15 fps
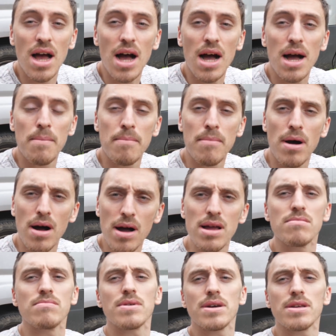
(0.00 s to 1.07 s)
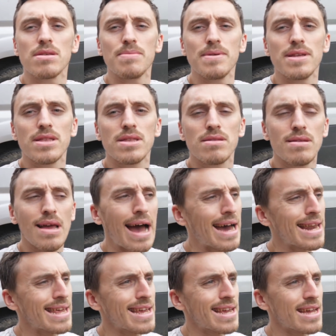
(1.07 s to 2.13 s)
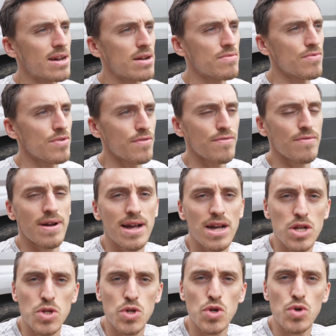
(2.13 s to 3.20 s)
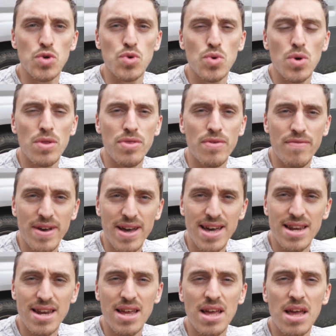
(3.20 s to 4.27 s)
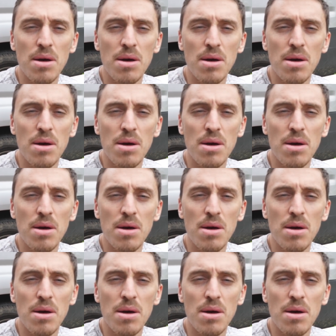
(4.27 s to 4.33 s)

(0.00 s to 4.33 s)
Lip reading: I am going to be adding a roof rack to the van,